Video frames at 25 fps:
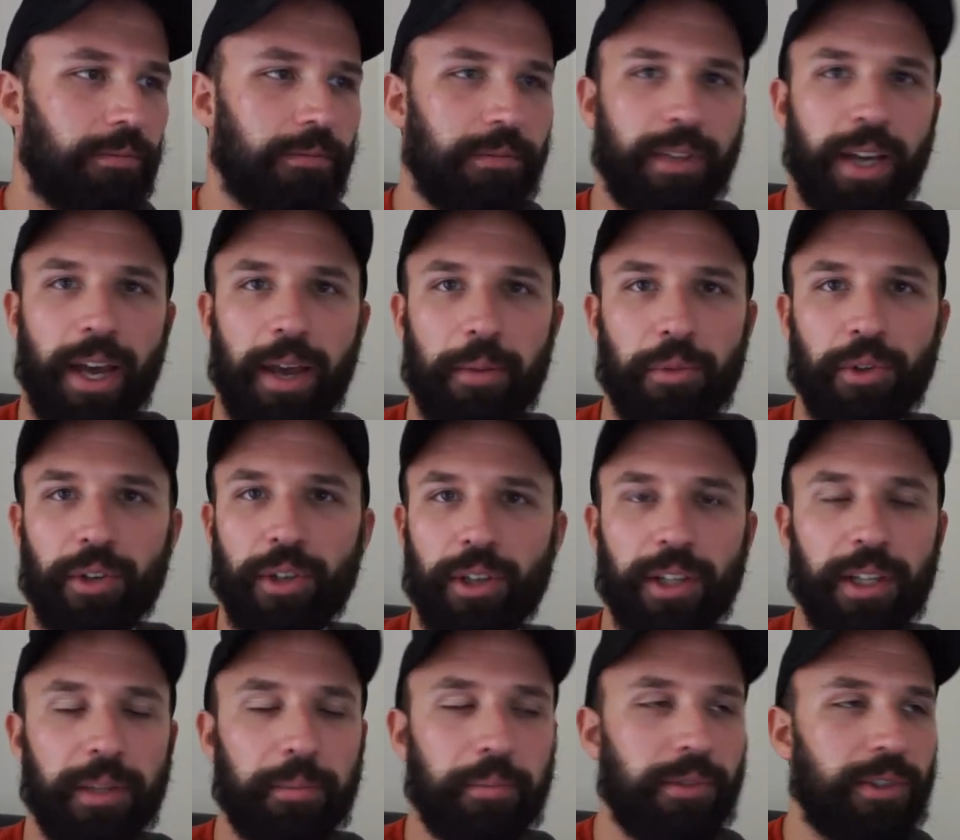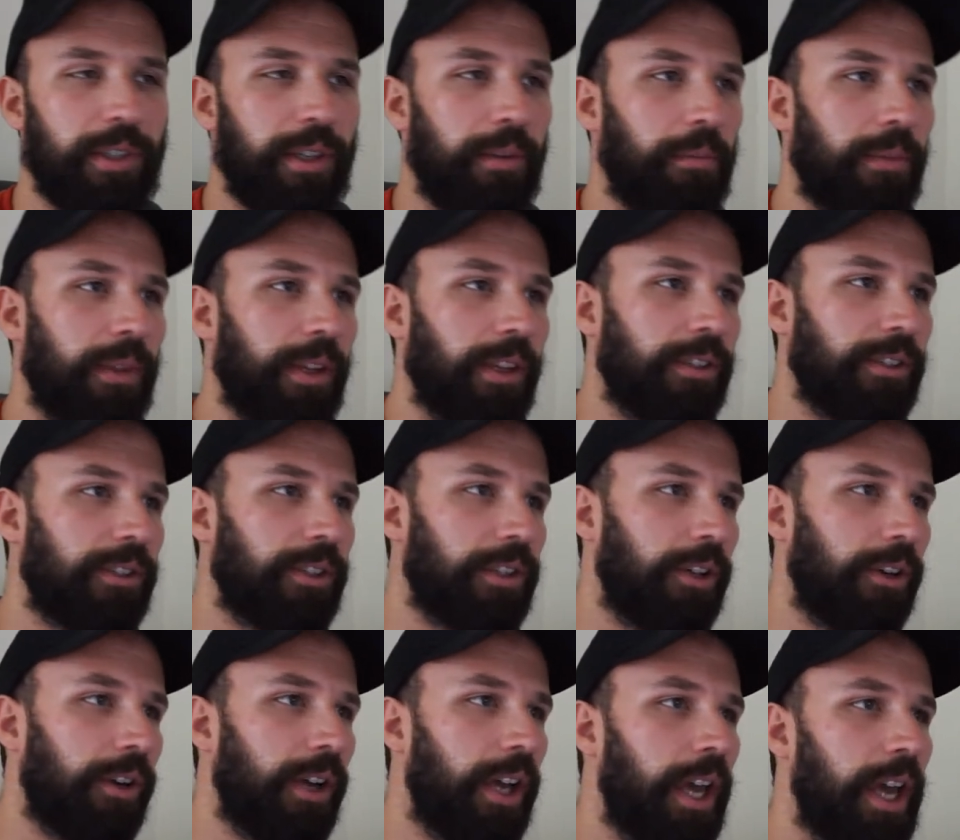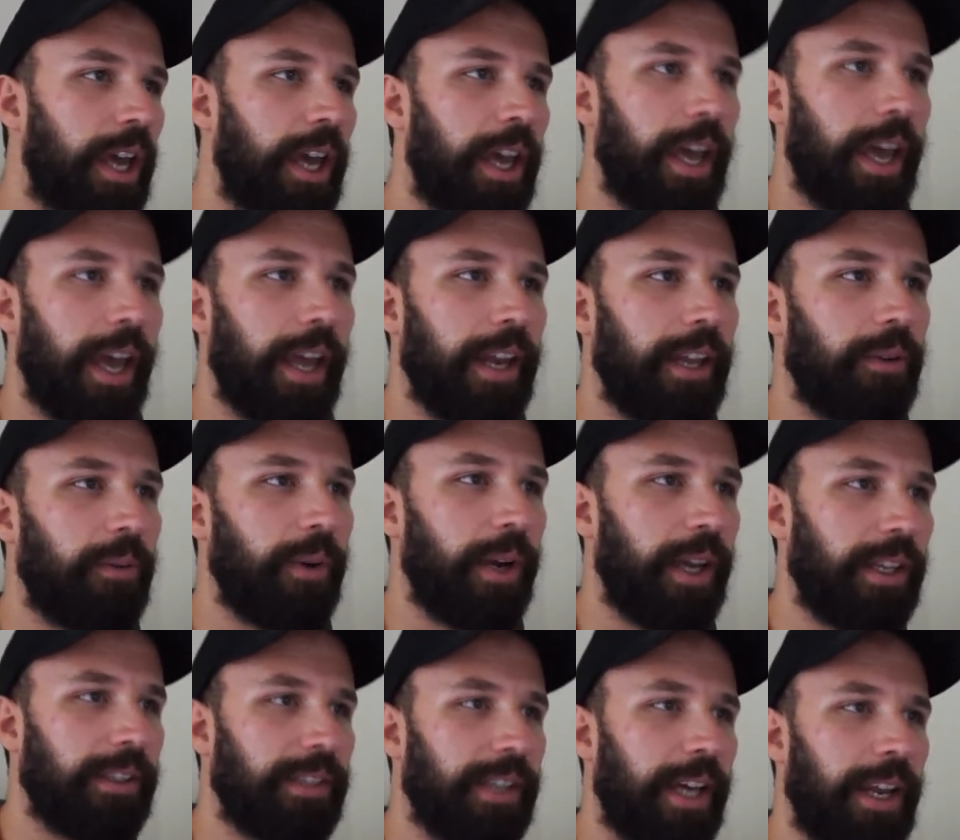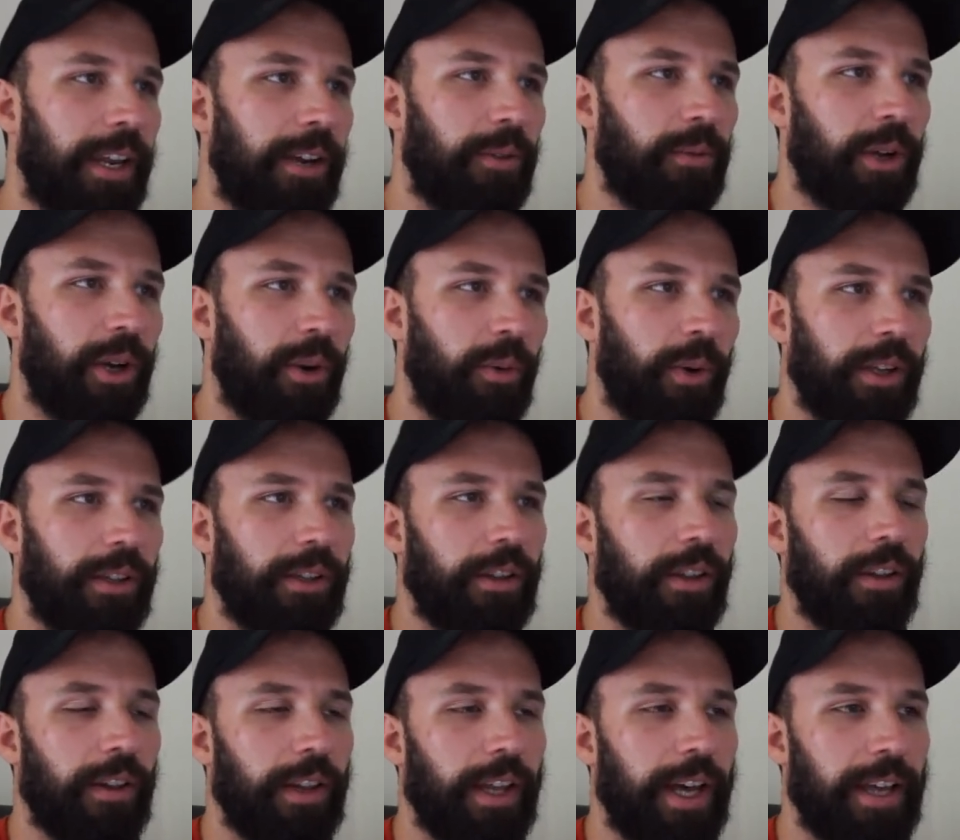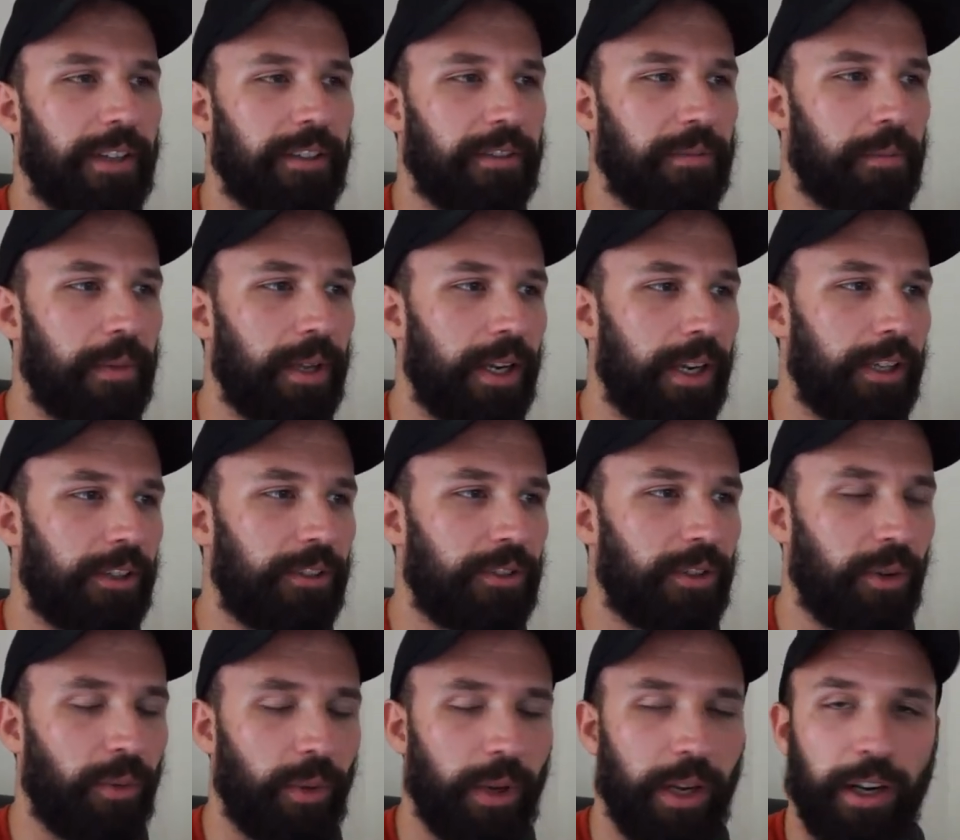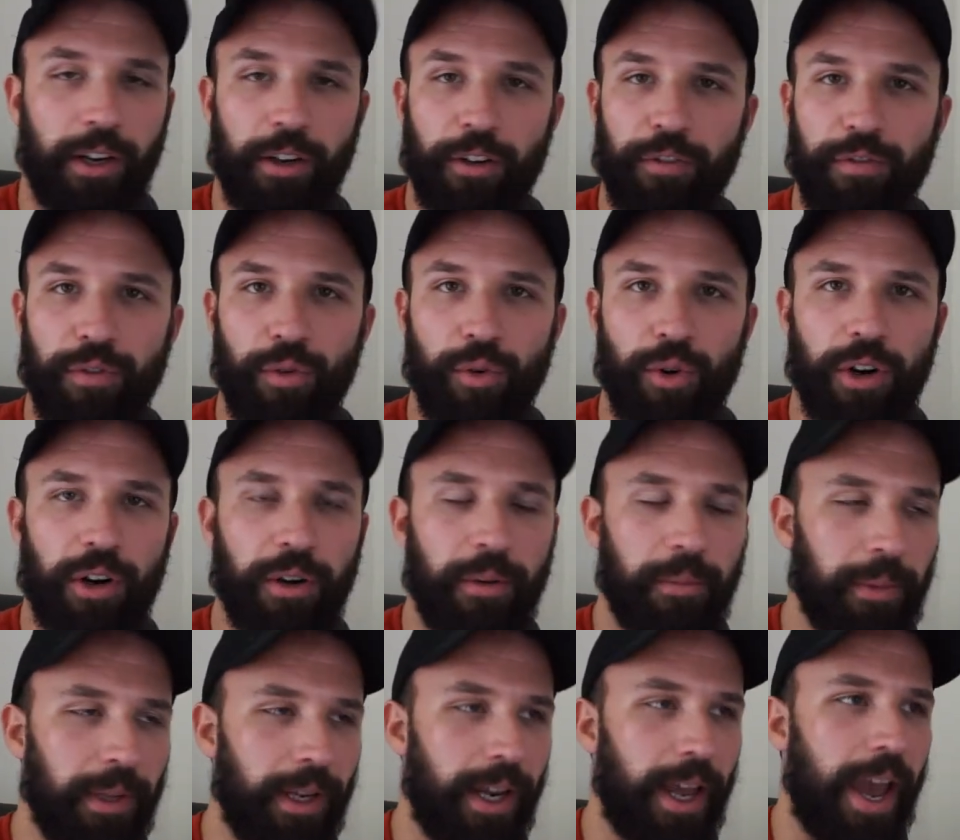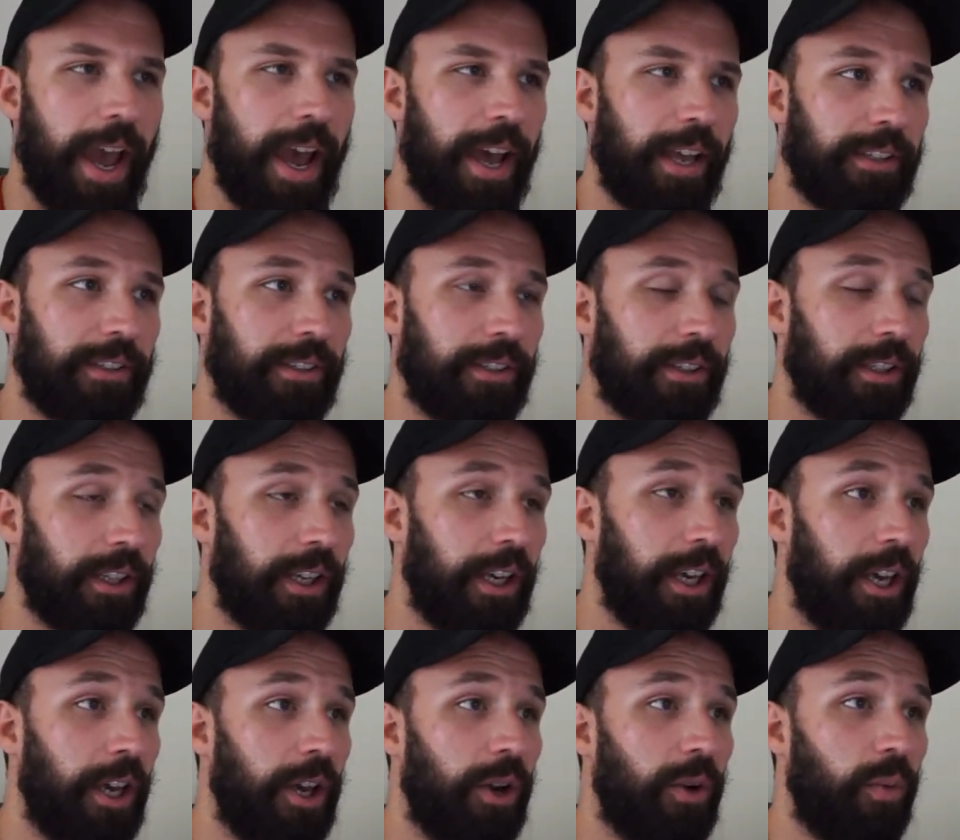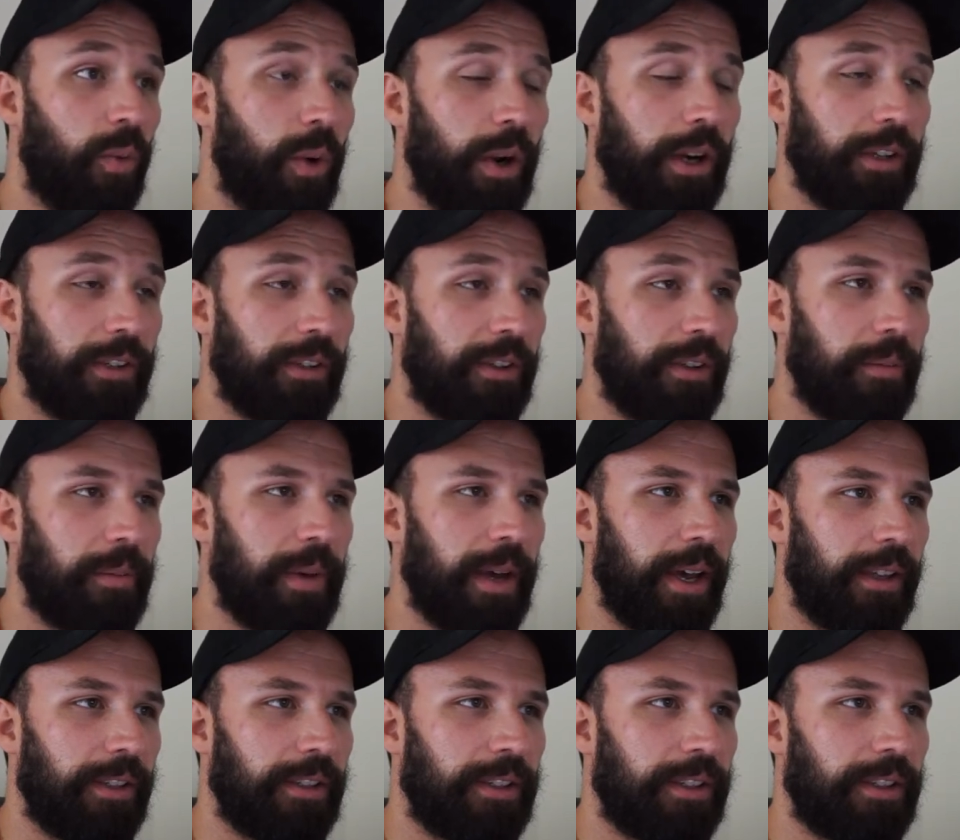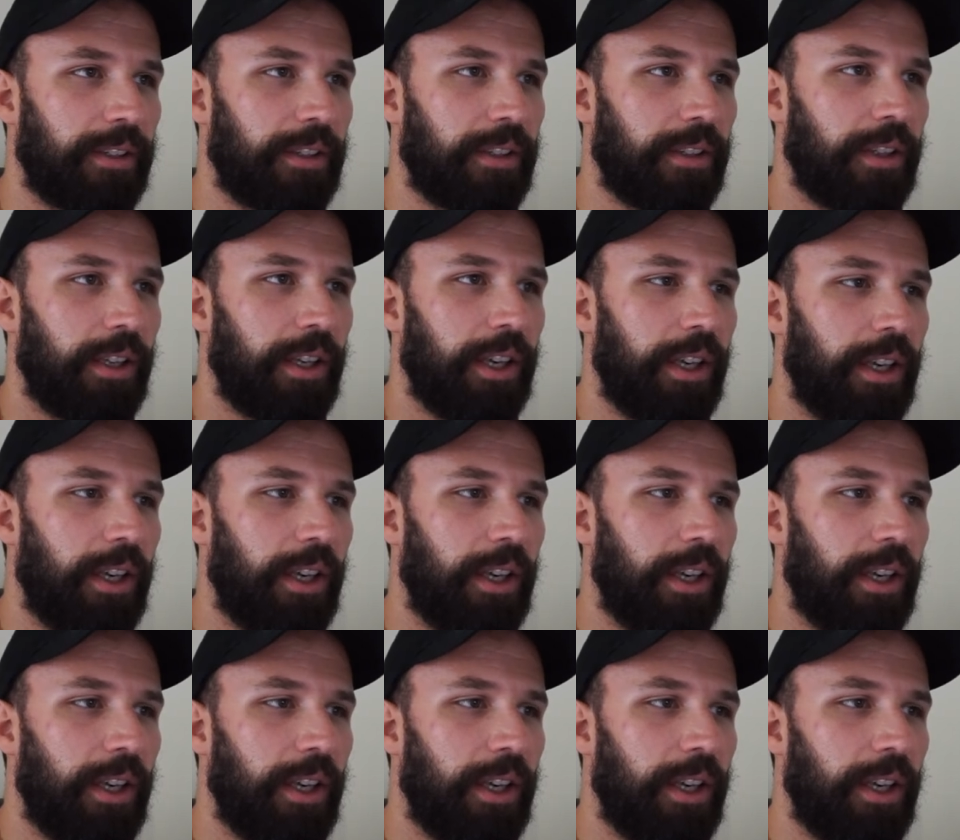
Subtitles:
time you clipped something. So, anyways, I didn't want to wait till the last minute, so I went in a forum and asked what is the best